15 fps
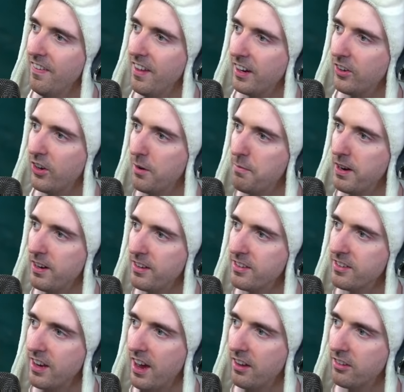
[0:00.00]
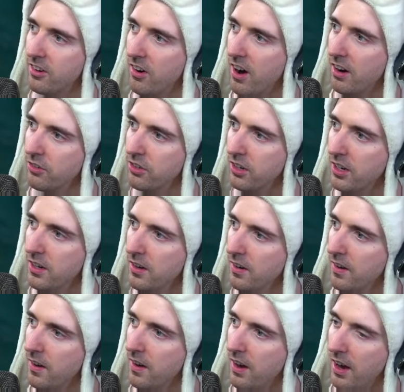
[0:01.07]
That could have been a disaster, actually.
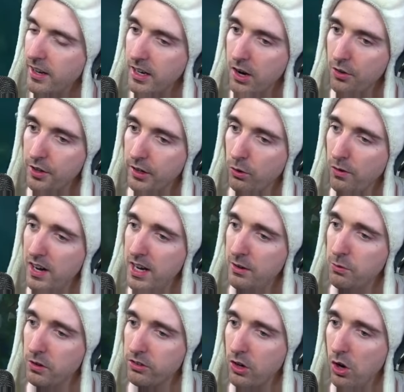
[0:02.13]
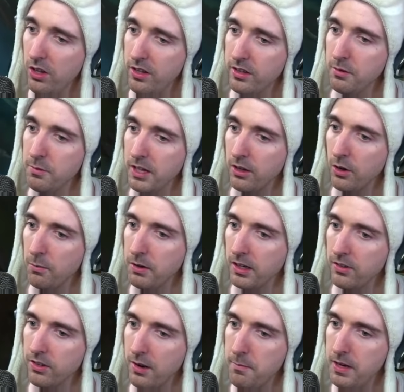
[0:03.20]
You know, the greed was calling to me, though,
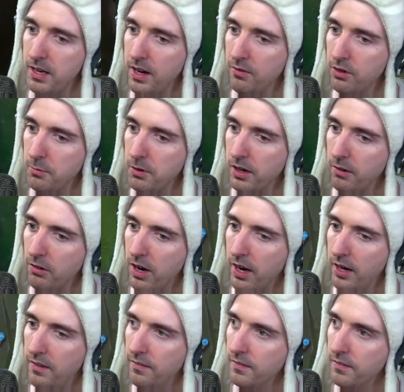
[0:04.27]
because I beat everybody, right?